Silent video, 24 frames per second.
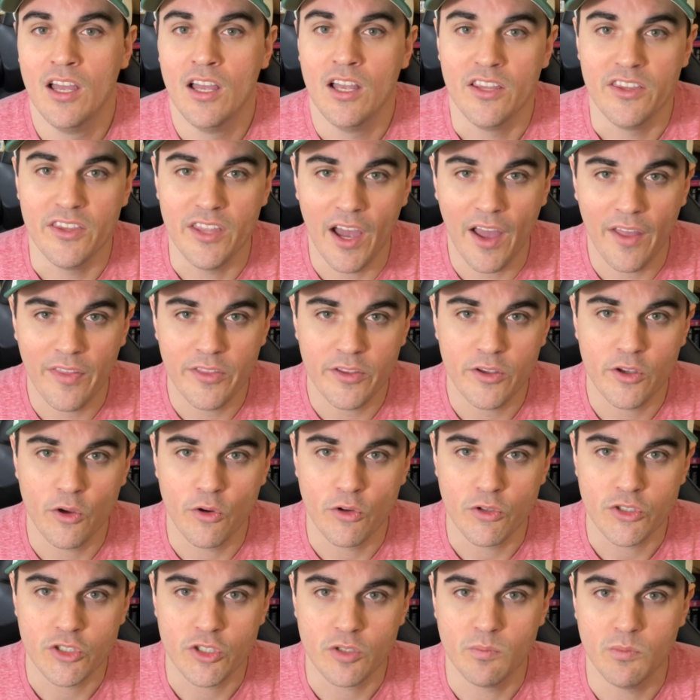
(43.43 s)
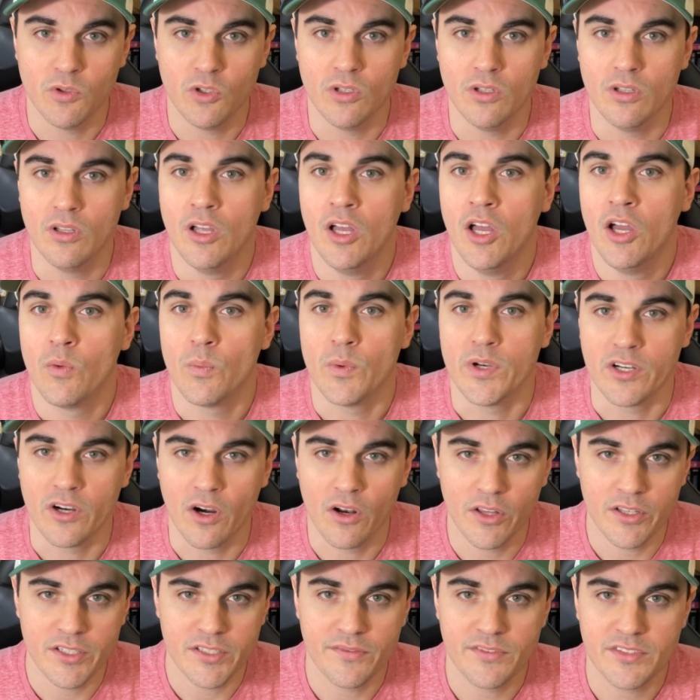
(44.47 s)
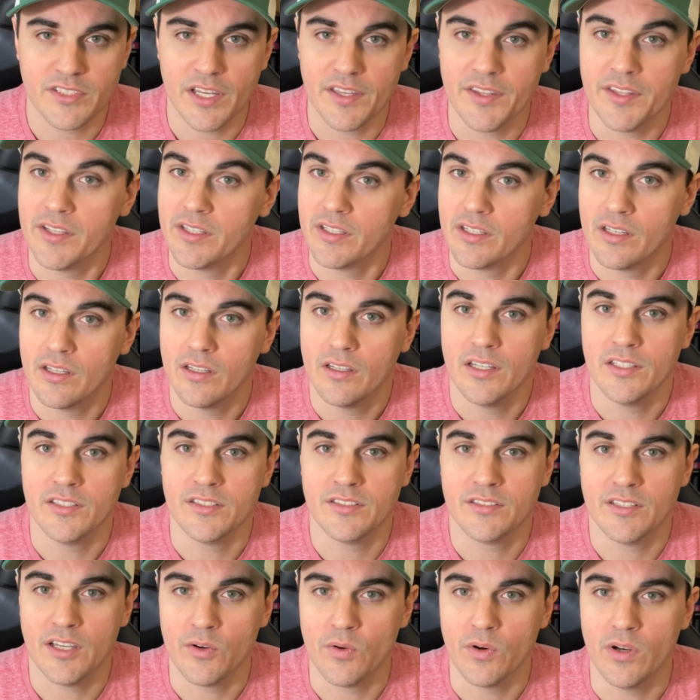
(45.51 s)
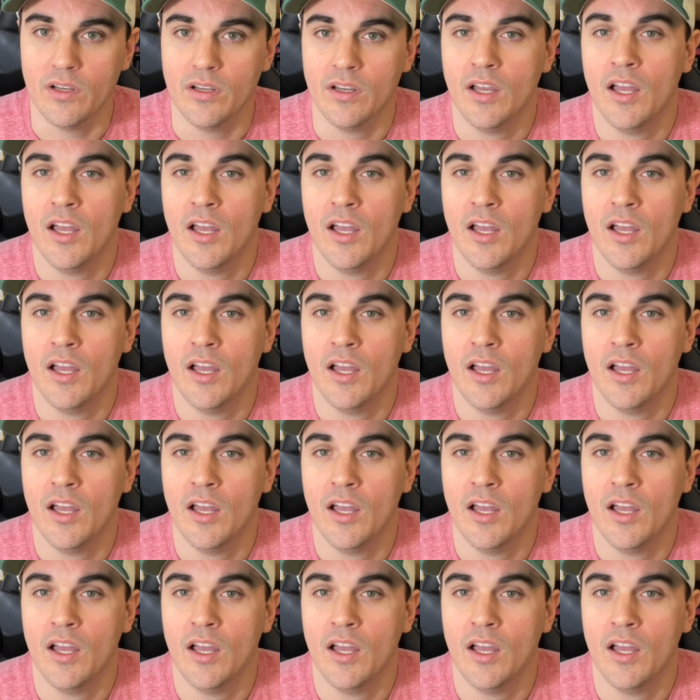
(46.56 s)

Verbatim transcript: non-negotiable, regardless of setting, etc.